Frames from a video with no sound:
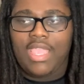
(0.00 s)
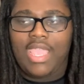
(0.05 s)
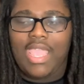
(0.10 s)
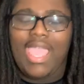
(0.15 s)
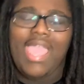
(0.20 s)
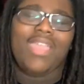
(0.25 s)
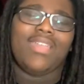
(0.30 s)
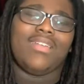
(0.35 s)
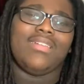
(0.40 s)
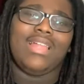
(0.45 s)

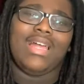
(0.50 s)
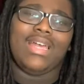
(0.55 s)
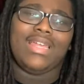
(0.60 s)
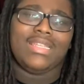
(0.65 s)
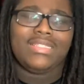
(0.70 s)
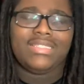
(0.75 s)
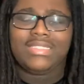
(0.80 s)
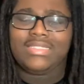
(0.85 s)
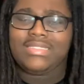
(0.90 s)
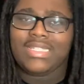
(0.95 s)
I ain't gonna lie,
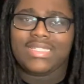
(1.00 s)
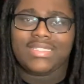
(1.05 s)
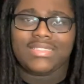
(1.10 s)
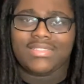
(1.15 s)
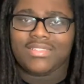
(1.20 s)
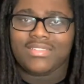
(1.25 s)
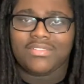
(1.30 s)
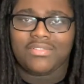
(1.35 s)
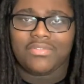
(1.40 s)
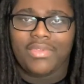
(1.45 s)
this shit tastes
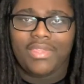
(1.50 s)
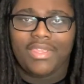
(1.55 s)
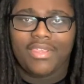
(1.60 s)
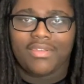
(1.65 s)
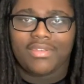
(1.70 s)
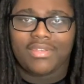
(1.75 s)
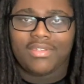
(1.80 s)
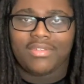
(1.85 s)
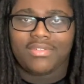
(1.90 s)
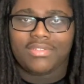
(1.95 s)
a little
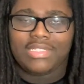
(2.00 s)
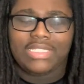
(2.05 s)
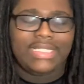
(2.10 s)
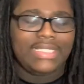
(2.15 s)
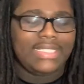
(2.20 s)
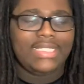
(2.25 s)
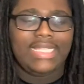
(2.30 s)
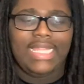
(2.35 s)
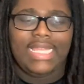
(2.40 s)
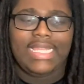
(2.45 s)
weird, though. It's
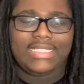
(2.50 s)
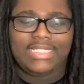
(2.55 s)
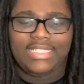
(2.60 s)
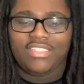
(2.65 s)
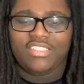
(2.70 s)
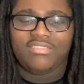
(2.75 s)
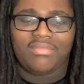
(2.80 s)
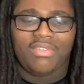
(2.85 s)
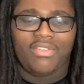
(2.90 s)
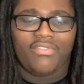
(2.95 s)
cause, like I said,
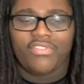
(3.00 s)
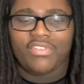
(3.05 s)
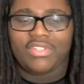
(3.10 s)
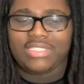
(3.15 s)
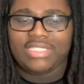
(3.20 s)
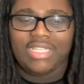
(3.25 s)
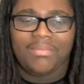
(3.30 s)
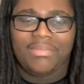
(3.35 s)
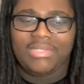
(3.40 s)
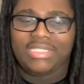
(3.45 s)
this is my
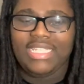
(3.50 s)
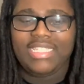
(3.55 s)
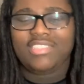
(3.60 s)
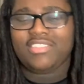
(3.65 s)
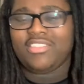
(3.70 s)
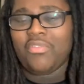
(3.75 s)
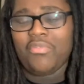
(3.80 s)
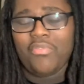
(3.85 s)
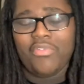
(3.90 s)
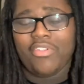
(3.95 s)
first time. It
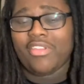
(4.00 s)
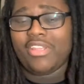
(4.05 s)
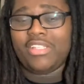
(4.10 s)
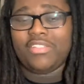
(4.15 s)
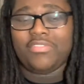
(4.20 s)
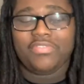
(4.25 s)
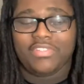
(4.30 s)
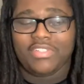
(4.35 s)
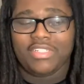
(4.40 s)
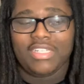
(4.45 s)
tasted weird
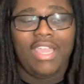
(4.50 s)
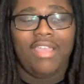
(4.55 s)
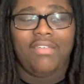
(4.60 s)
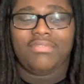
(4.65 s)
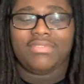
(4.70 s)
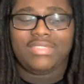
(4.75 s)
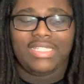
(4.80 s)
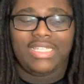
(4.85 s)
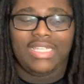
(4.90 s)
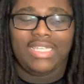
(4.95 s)
as fuck. I
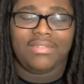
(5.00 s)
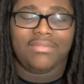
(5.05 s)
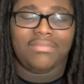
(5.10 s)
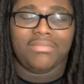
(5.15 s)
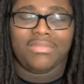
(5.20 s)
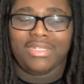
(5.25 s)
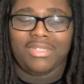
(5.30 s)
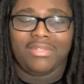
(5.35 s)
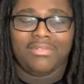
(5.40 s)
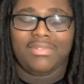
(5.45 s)
was like,
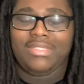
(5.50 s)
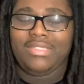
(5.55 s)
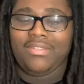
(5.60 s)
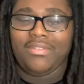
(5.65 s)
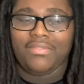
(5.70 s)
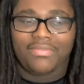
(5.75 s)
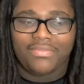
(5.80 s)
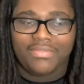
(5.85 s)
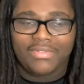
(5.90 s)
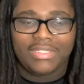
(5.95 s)
bro, what
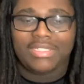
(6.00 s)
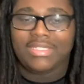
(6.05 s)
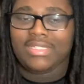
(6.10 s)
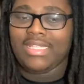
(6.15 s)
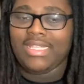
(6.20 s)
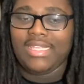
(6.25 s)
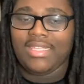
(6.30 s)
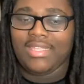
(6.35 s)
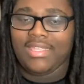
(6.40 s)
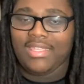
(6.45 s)
the fuck?
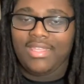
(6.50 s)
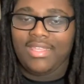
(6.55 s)
Like,